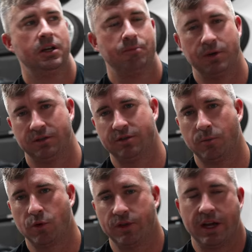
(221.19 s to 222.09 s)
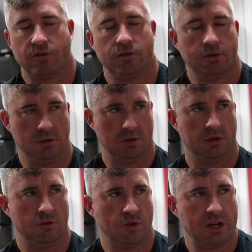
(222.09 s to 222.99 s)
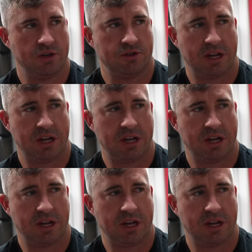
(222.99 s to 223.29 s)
but somewhere in that range.